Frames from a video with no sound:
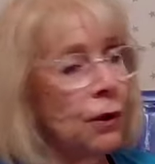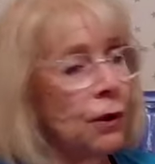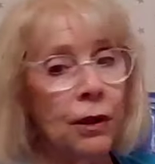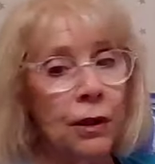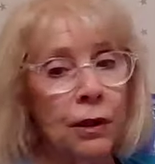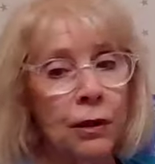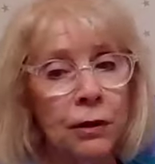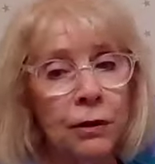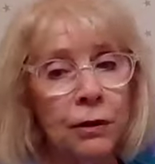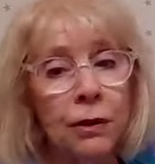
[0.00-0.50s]

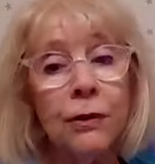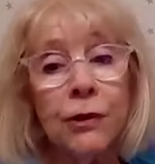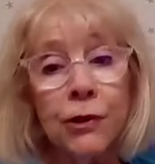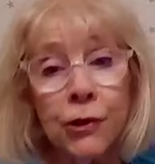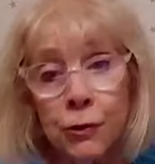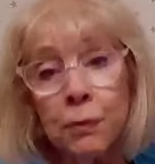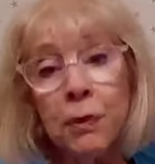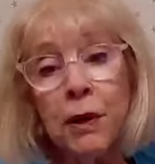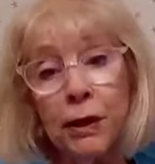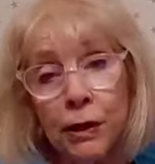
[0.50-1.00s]
world,
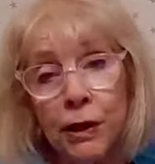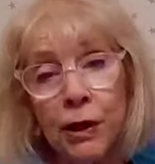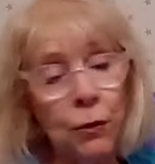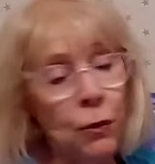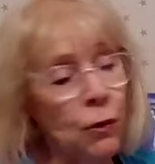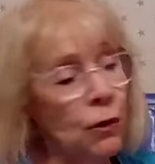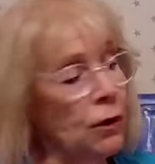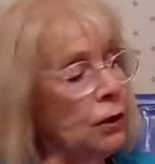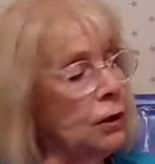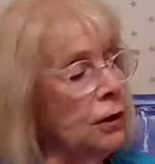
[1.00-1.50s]
the
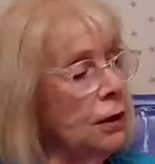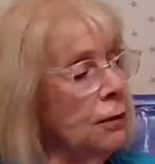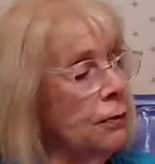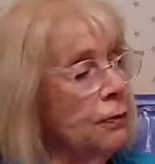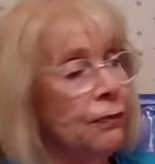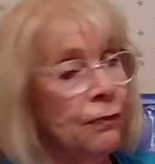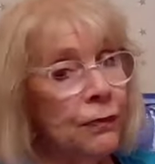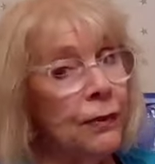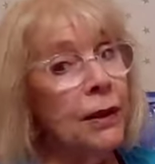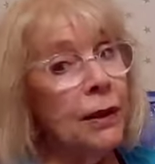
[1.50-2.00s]
spirit world,
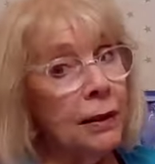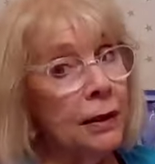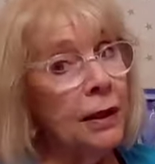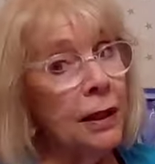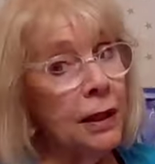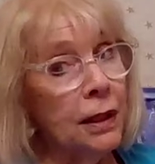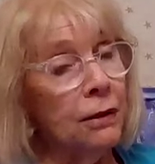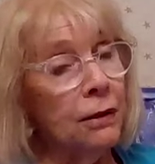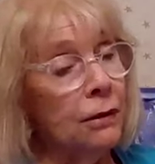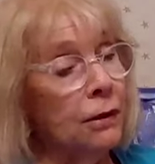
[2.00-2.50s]

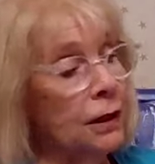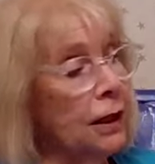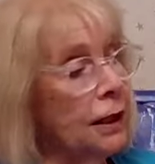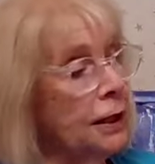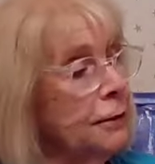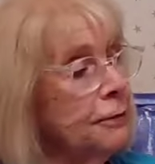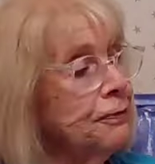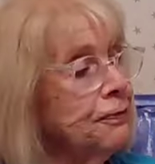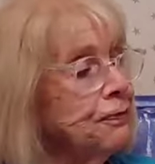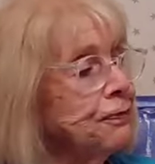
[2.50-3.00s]

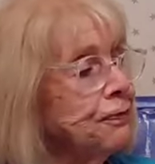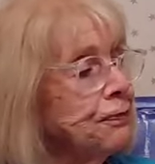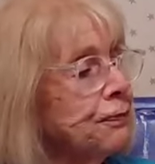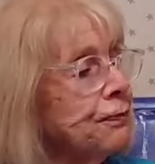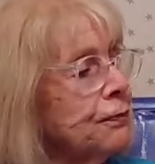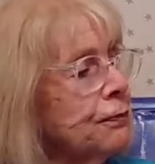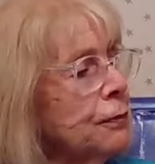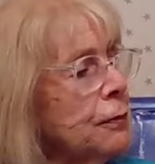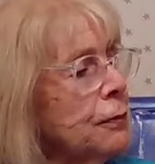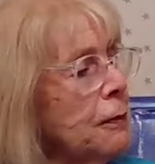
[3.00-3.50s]
literally.
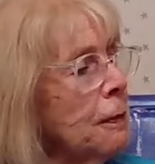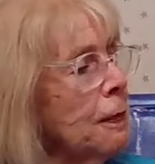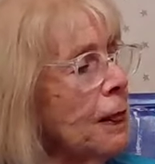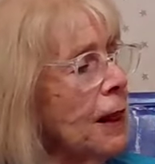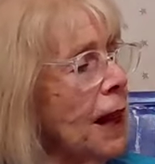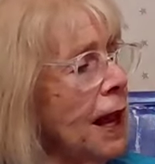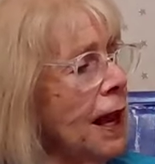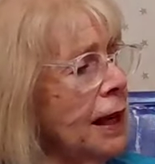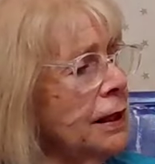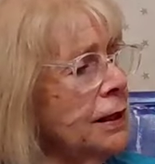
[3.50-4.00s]

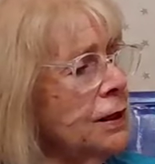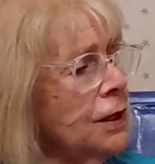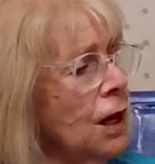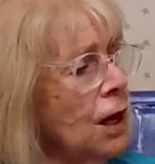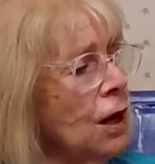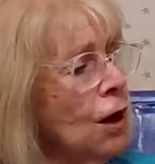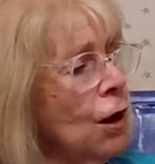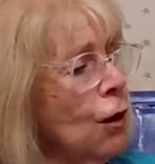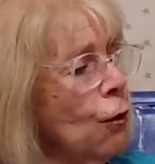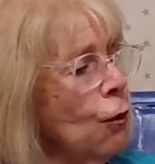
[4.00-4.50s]

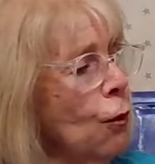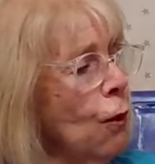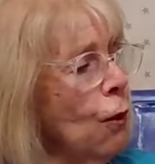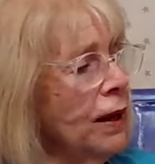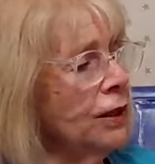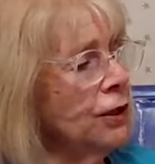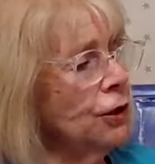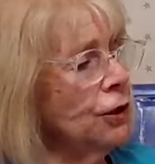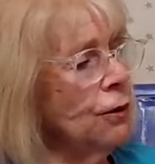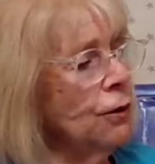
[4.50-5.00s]
And
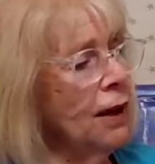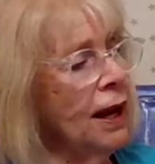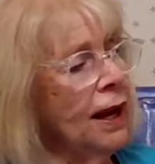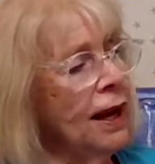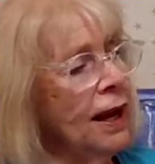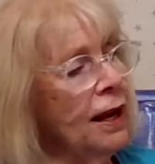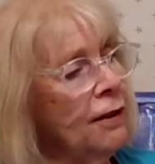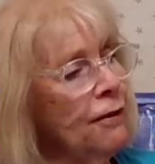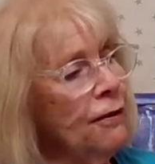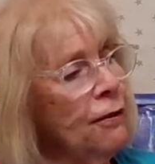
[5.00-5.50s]
when you
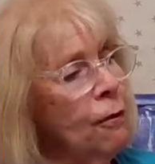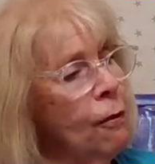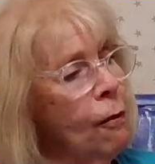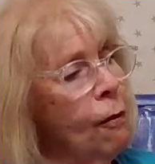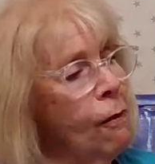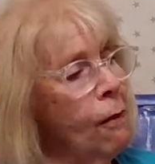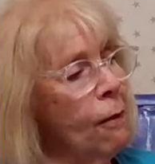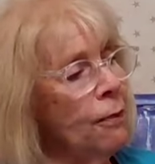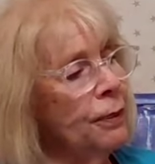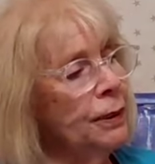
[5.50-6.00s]
have
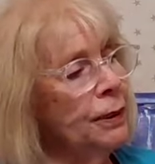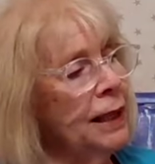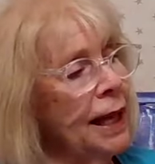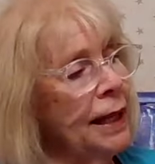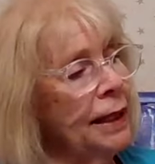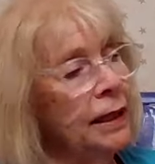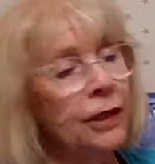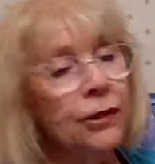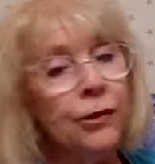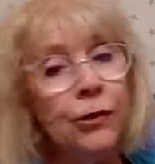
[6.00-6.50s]

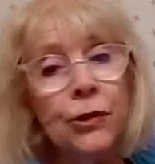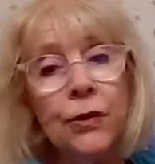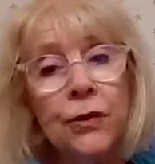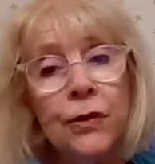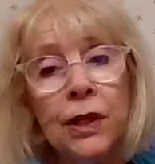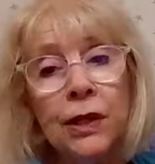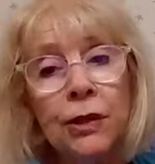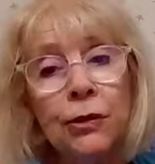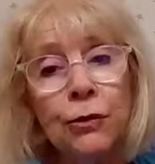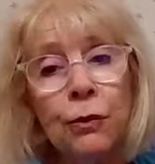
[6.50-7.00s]
planets
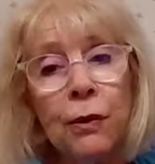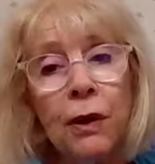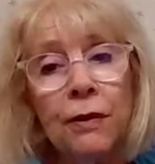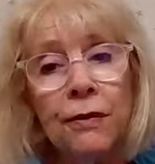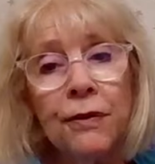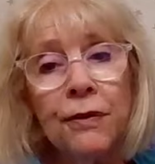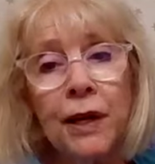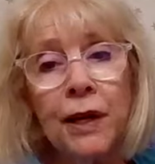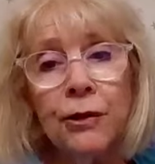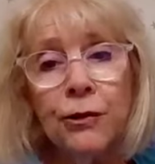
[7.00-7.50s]
in the
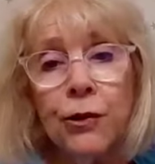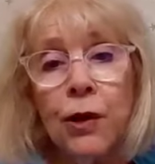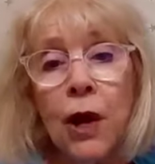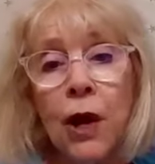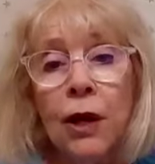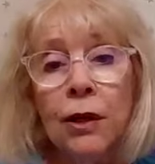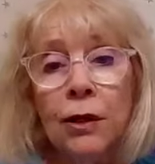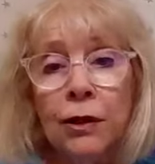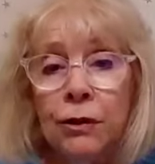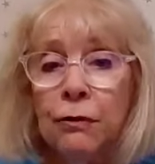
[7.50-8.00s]
12th house,
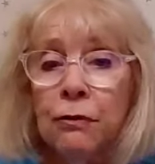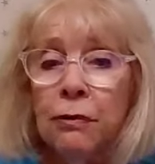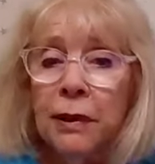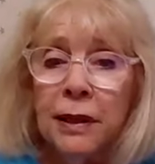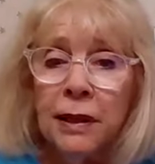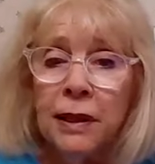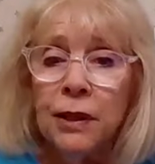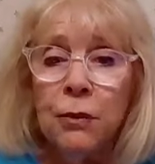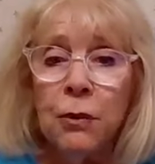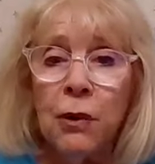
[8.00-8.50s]
you
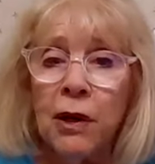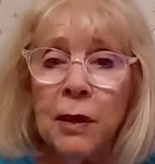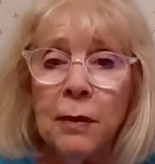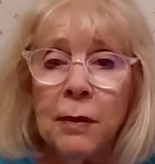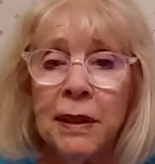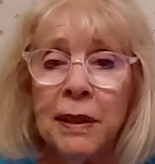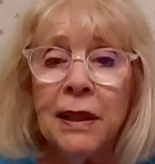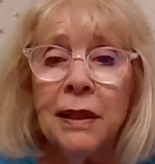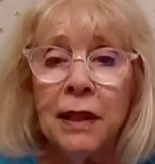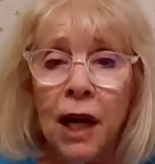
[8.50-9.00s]
really want
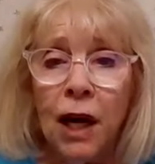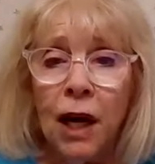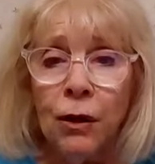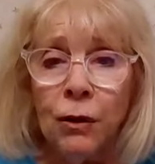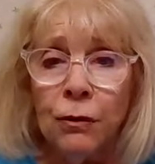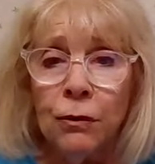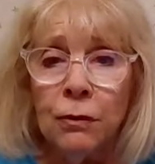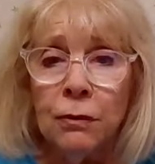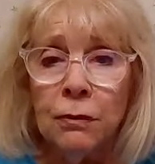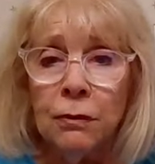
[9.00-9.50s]
to be
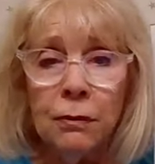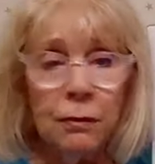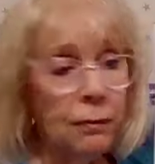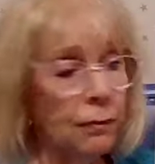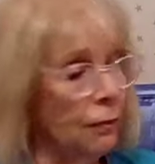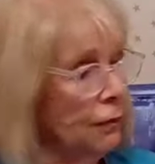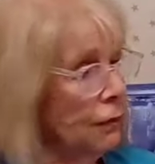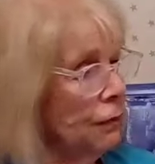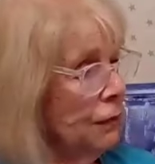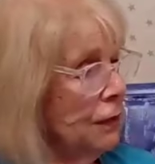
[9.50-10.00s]
alone.
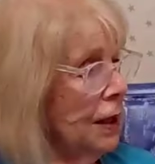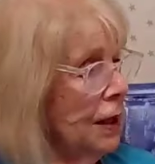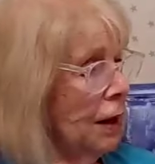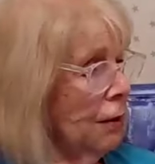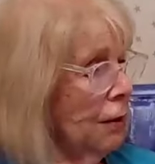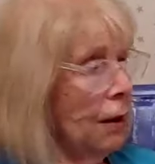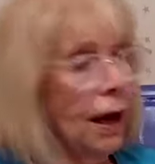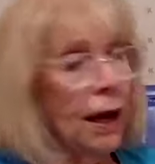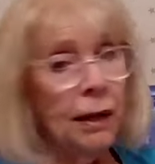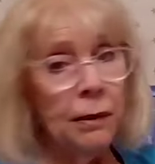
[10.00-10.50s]

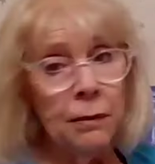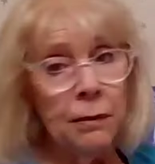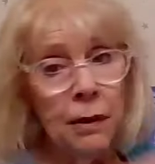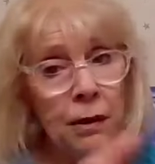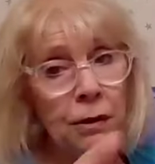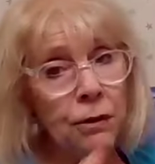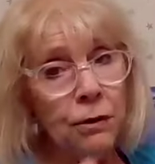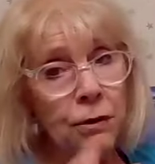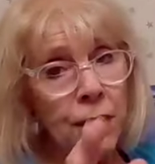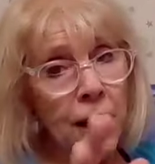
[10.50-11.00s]
Now,
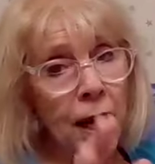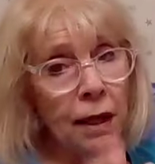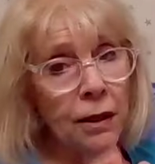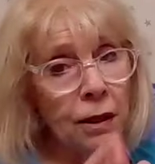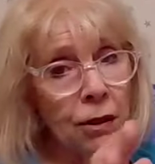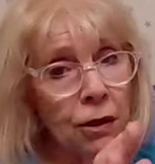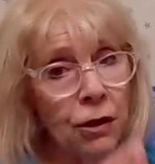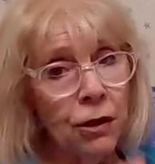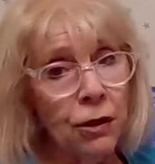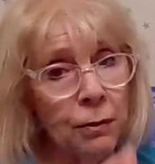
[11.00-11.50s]
you're not
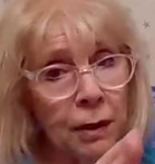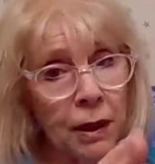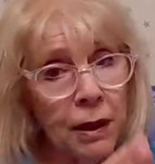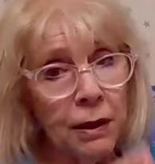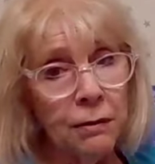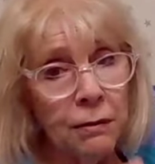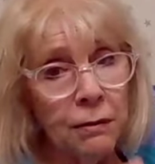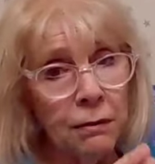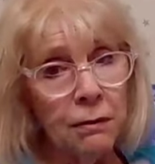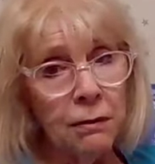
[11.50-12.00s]
a
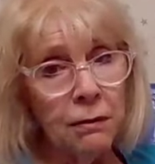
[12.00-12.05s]
hermit,